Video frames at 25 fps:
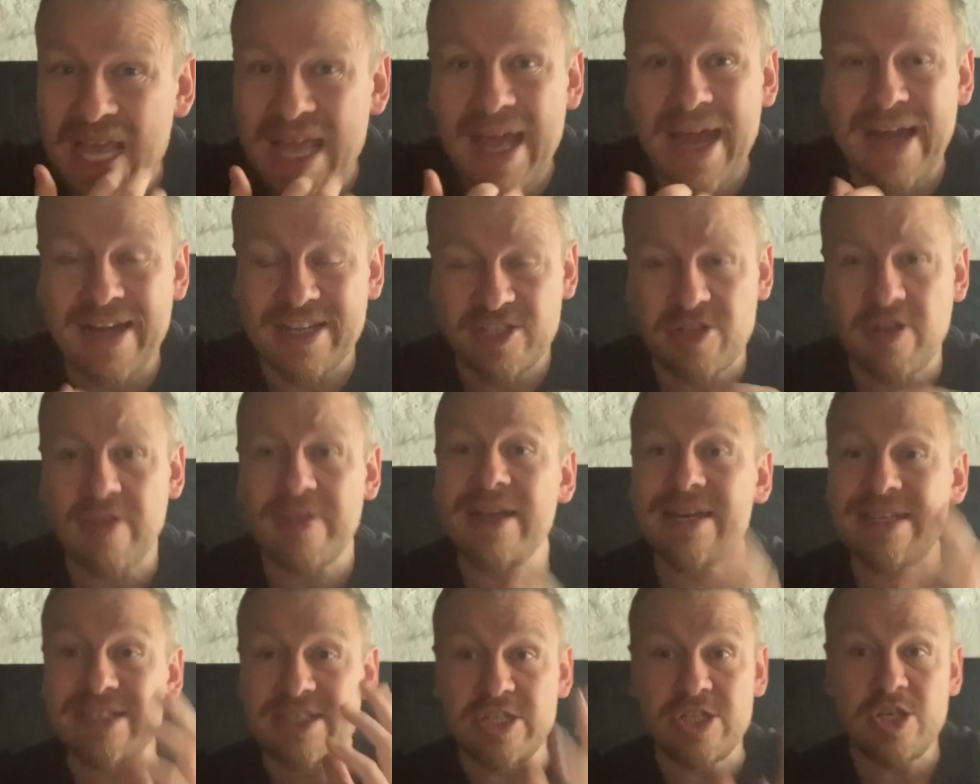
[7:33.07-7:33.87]
And it's not
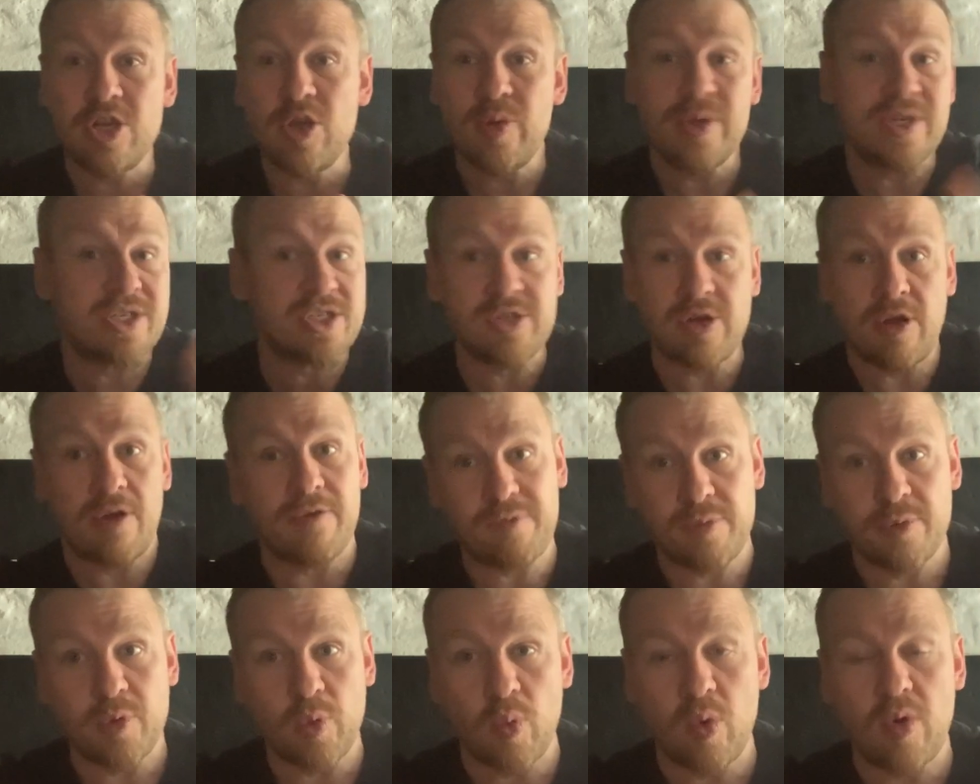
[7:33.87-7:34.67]
that it's new, it's not
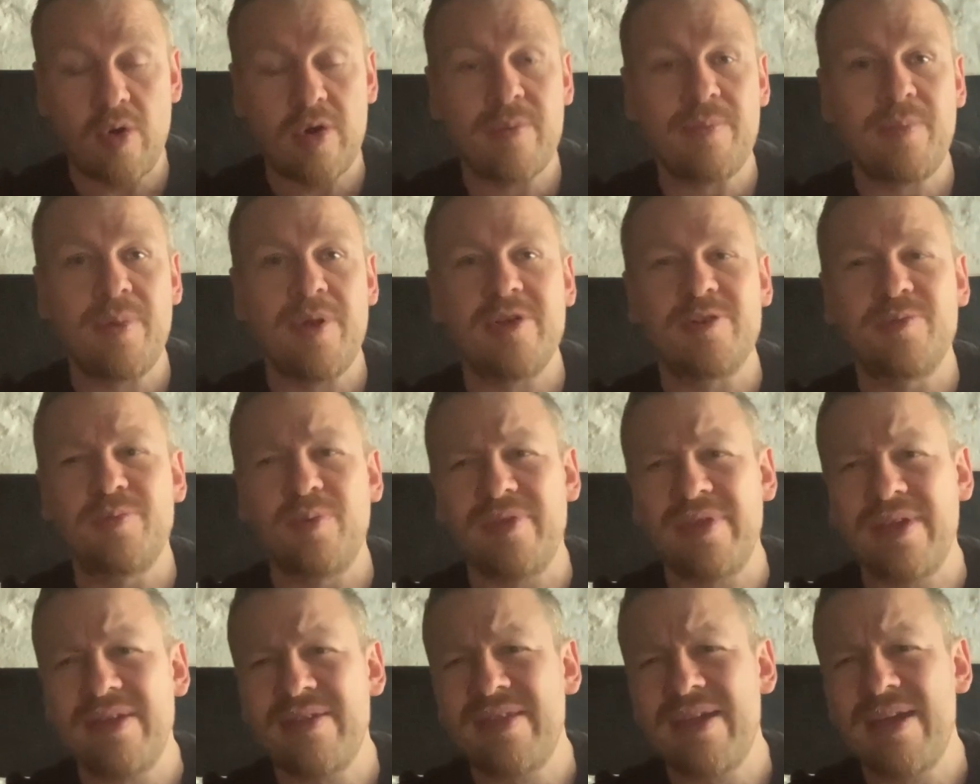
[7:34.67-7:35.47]
from the warring periods, but
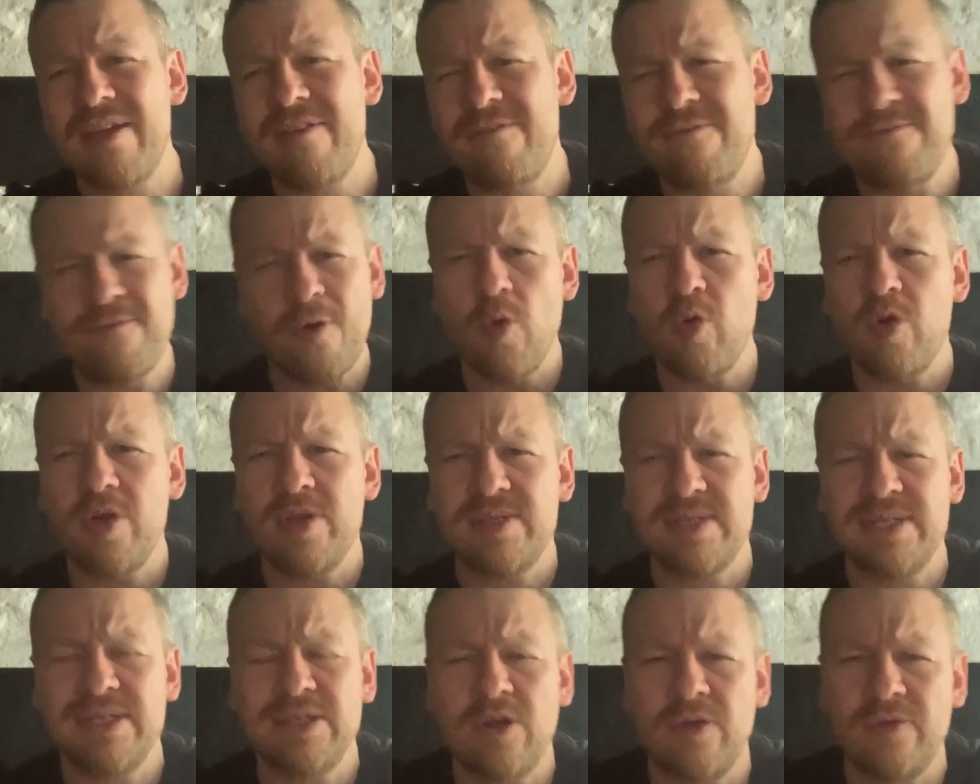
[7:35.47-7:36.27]
they're
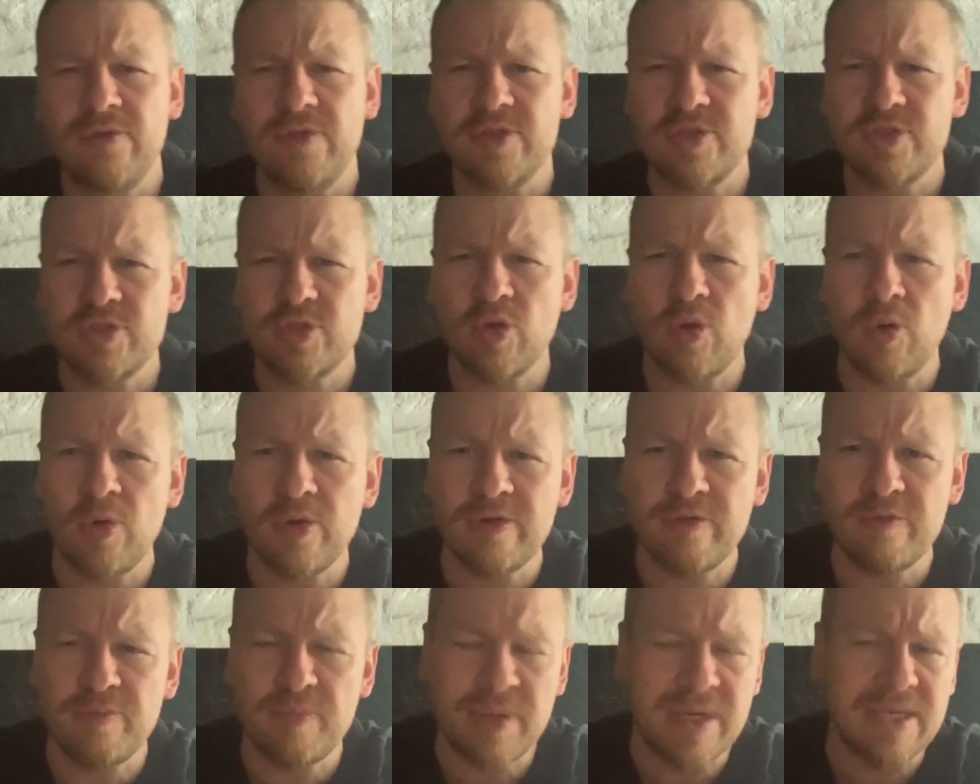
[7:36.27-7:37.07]
focusing on the sword
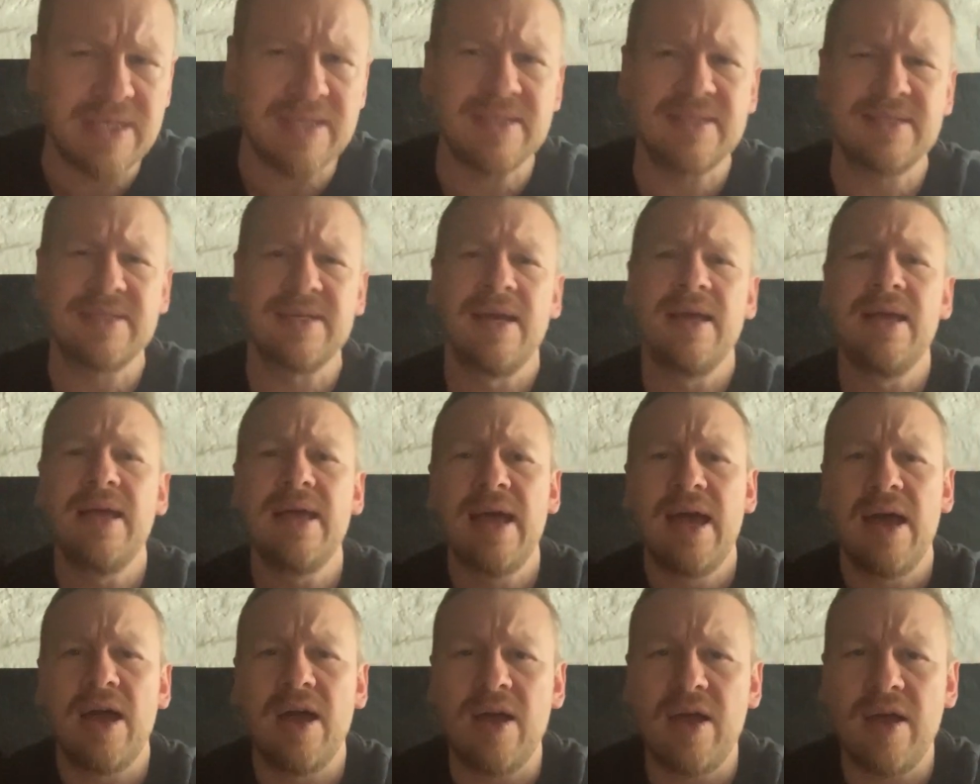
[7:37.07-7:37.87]
of peace,
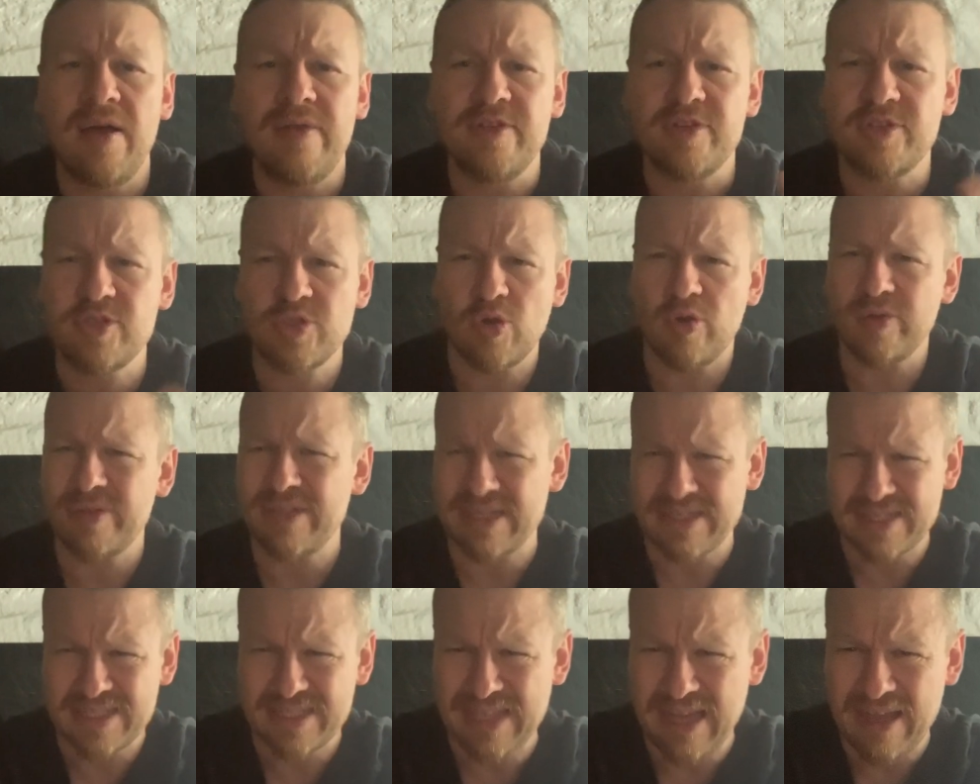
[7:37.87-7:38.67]
the sword
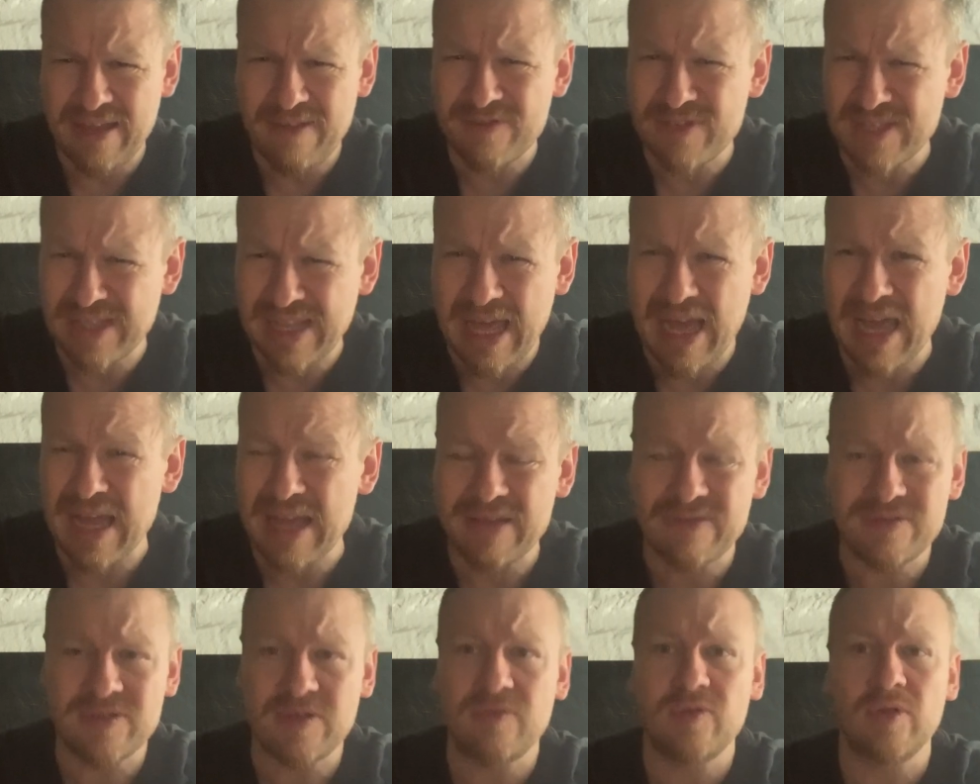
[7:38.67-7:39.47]
that saves
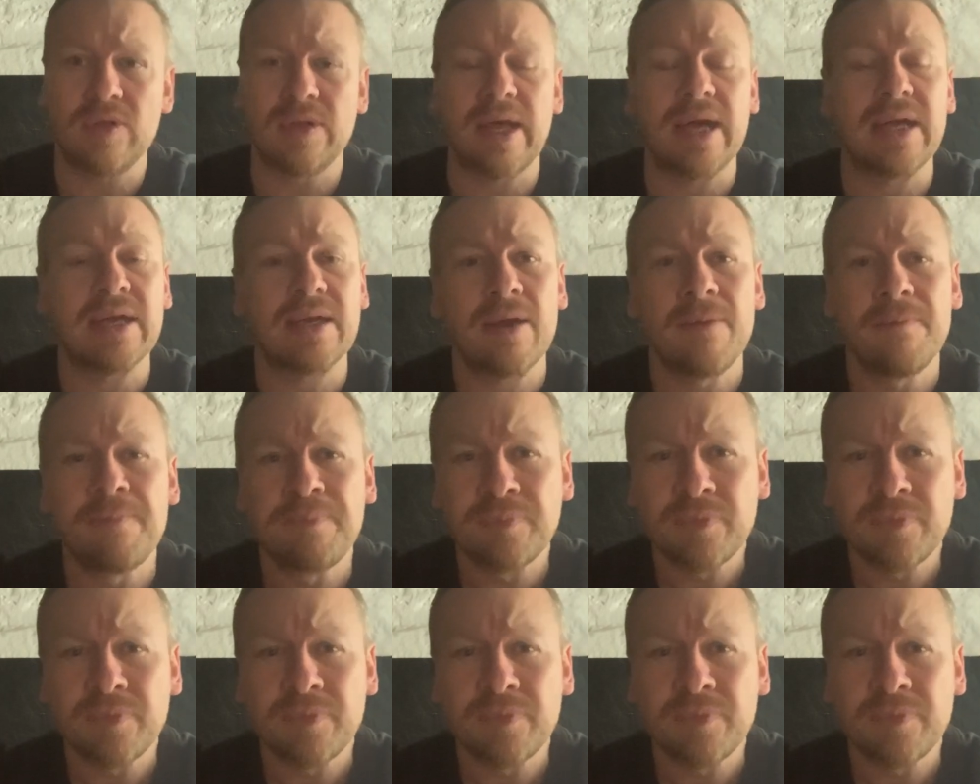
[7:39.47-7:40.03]
lives, if you like.